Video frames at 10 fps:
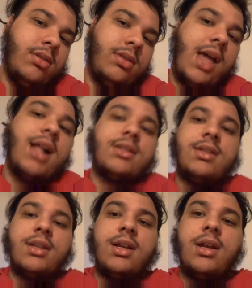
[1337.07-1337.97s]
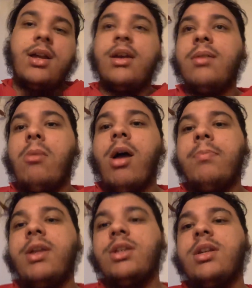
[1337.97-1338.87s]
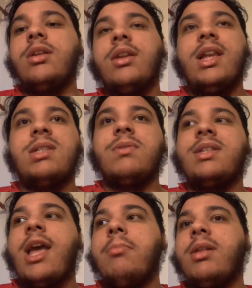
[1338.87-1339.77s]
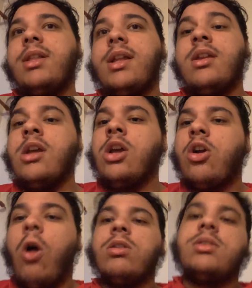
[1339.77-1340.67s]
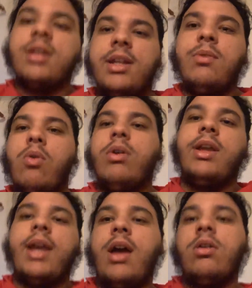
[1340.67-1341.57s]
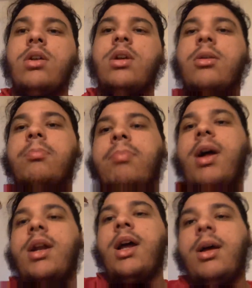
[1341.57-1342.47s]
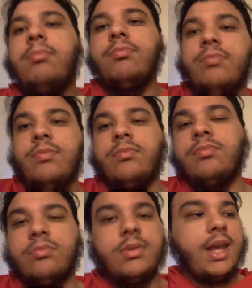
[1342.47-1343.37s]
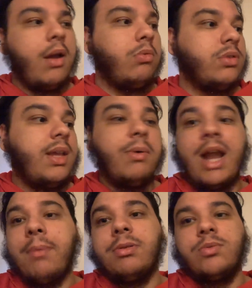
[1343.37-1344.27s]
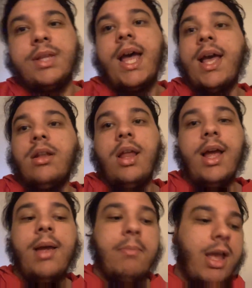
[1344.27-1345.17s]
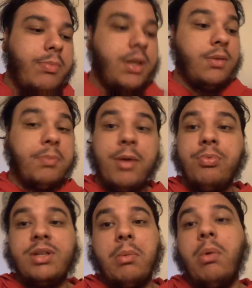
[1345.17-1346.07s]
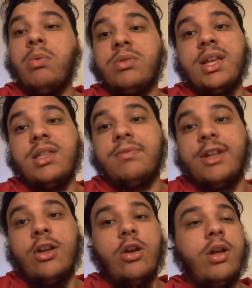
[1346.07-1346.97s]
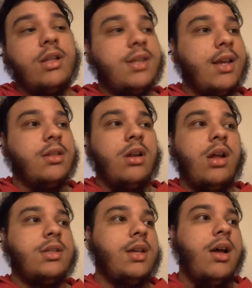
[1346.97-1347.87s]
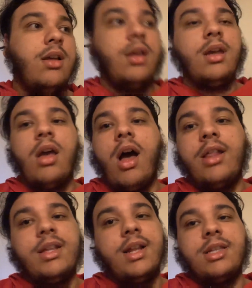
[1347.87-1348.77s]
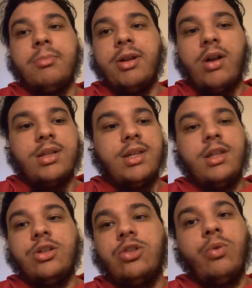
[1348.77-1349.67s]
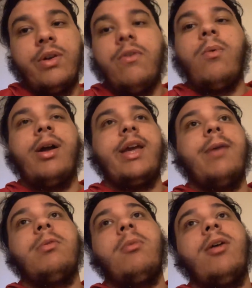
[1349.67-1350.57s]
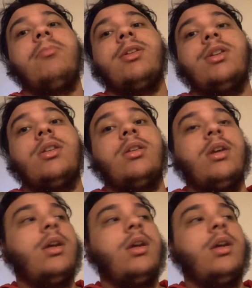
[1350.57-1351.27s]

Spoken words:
that's, in my opinion, less of a statement than constantly walking out. But yeah, we'll see what happens with that. Like, maybe someone will see this video and take that idea. I think that's a better idea than just doing it for one game, in my opinion.